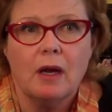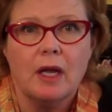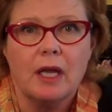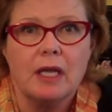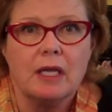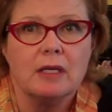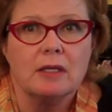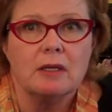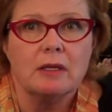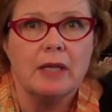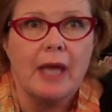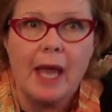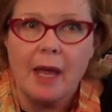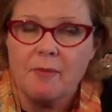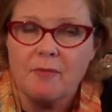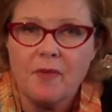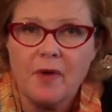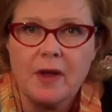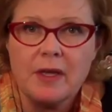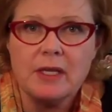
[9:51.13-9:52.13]
in
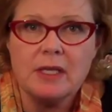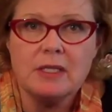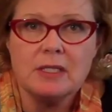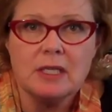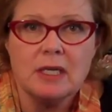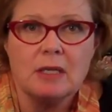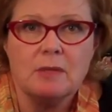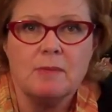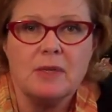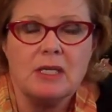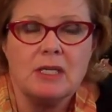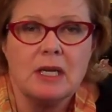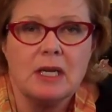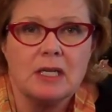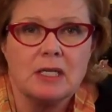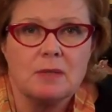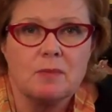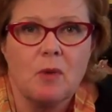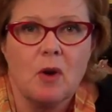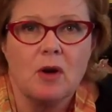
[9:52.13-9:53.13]
lab findings. It can be
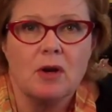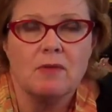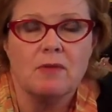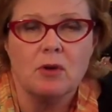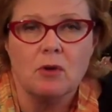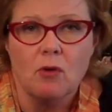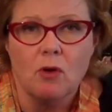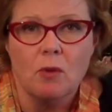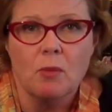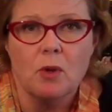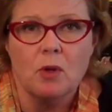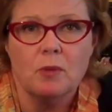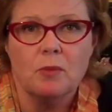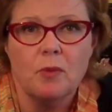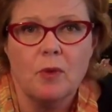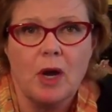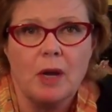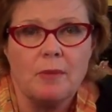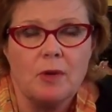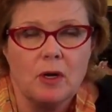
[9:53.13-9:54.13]
done as part of a normal
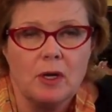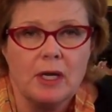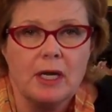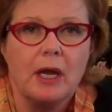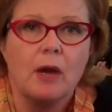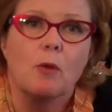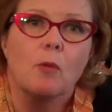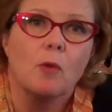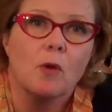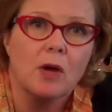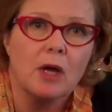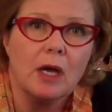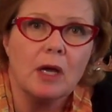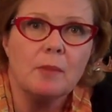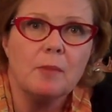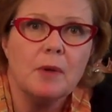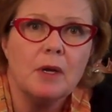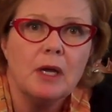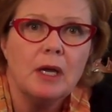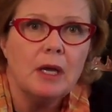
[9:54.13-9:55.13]
primary care
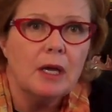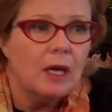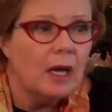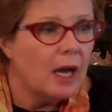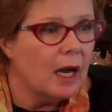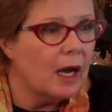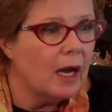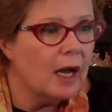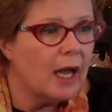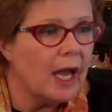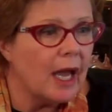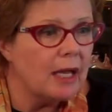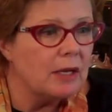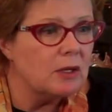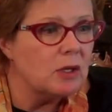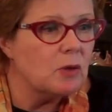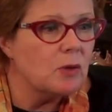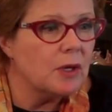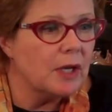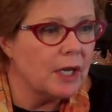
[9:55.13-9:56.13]
workup. and
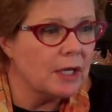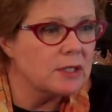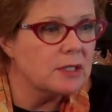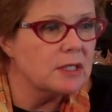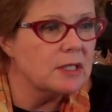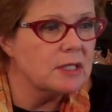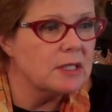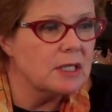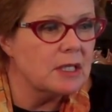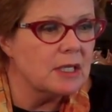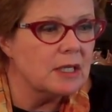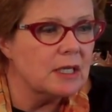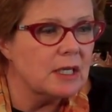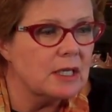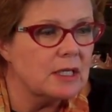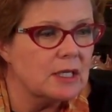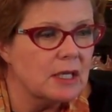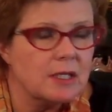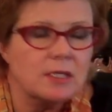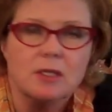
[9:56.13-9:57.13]
you can actually see that
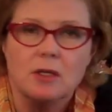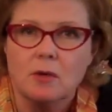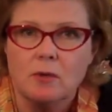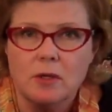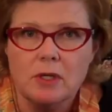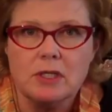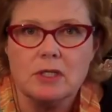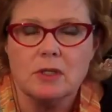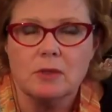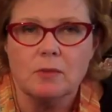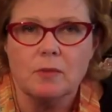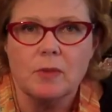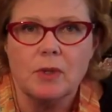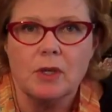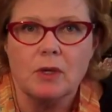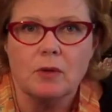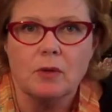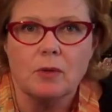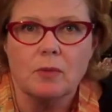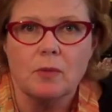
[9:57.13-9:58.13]
it does increase the
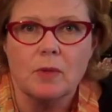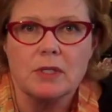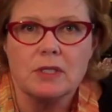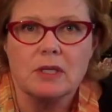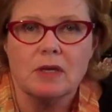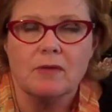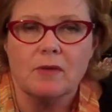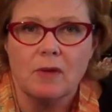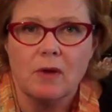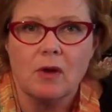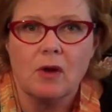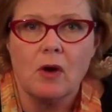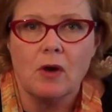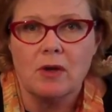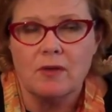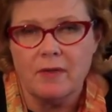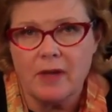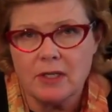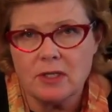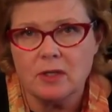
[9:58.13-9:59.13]
risk of
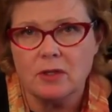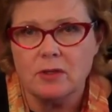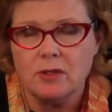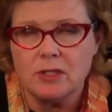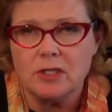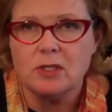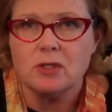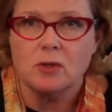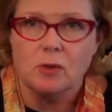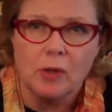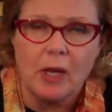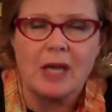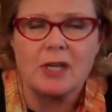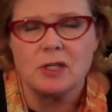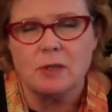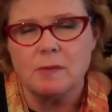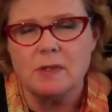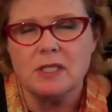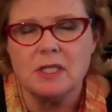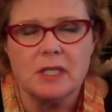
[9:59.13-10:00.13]
cardiovascular disease, or
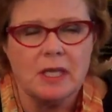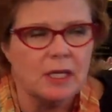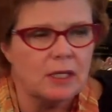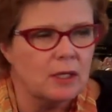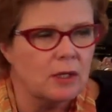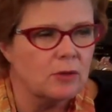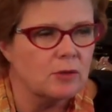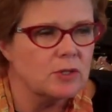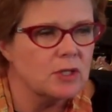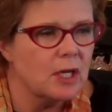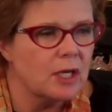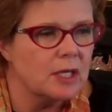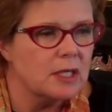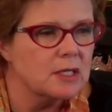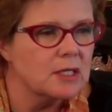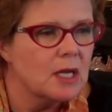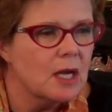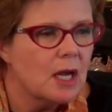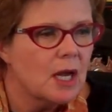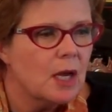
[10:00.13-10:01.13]
actually we see that in other
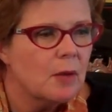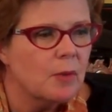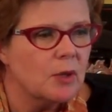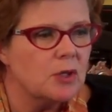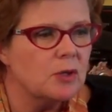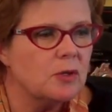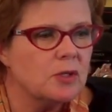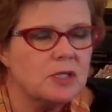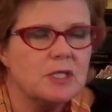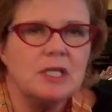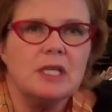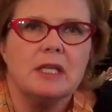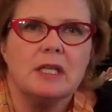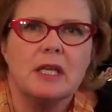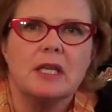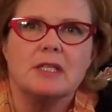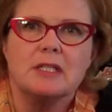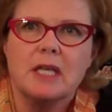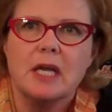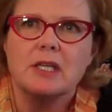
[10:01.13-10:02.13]
studies. But you can see
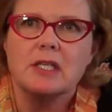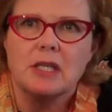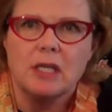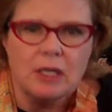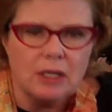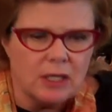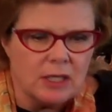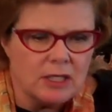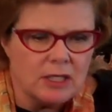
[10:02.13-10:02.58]
that it's actually in